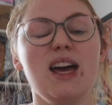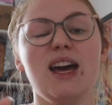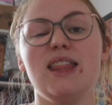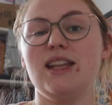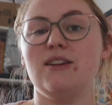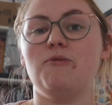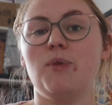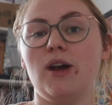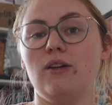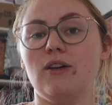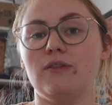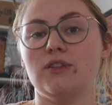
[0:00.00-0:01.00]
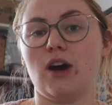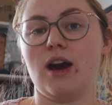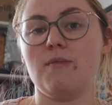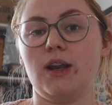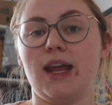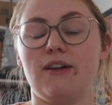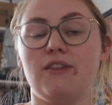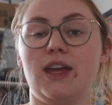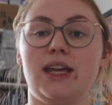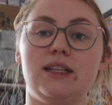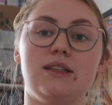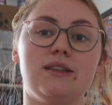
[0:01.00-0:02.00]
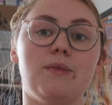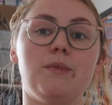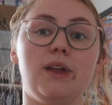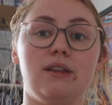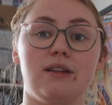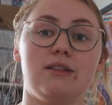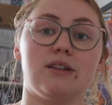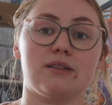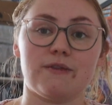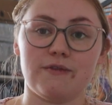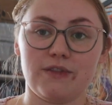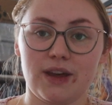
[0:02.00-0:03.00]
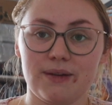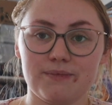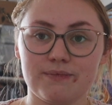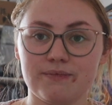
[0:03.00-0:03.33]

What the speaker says: and then you've put a lot of time and effort into something that doesn't fit.